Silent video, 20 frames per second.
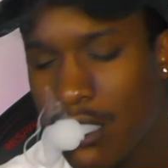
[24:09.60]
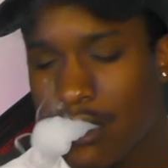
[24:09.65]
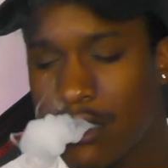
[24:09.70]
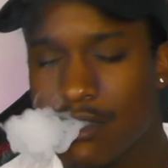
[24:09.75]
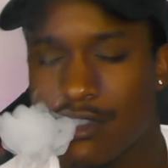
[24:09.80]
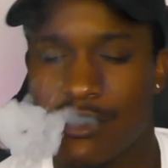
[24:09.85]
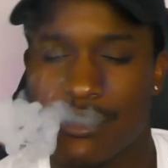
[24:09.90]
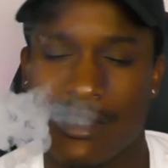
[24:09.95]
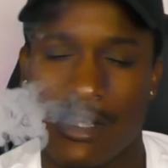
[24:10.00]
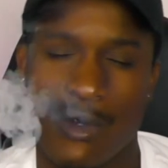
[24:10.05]

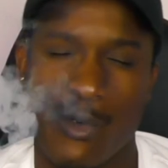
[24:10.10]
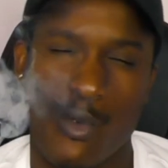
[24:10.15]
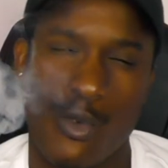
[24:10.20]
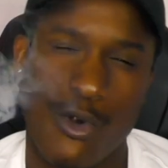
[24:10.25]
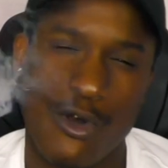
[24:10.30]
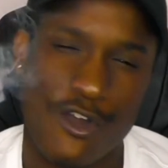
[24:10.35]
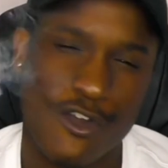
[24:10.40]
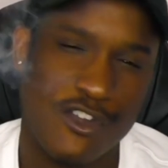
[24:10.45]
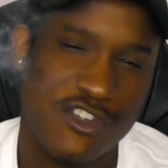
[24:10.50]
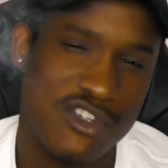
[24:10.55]
Just, like,
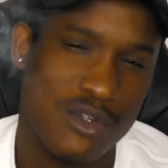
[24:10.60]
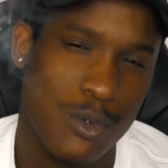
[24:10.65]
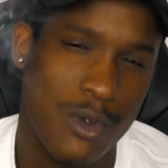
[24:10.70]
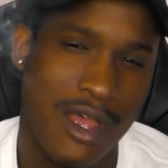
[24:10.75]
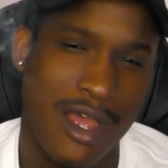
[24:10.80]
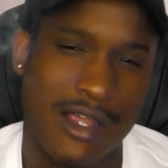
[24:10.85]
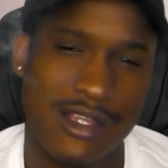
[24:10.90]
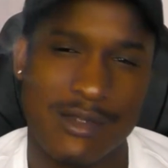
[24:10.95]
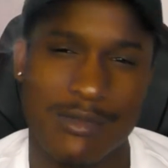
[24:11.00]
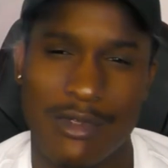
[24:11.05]
one or two
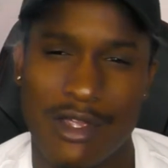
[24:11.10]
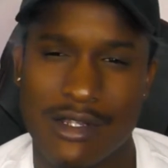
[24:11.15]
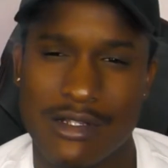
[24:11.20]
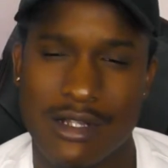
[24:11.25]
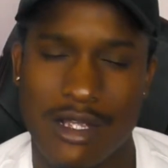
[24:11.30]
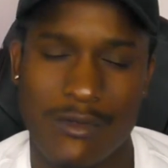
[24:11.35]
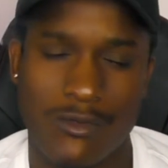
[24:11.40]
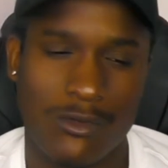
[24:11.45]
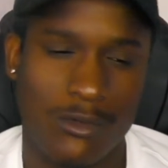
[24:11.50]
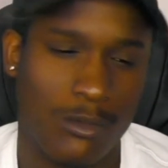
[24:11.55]
aspects
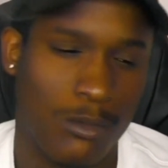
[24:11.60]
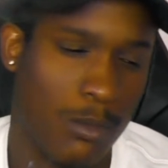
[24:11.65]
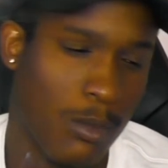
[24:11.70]
of them.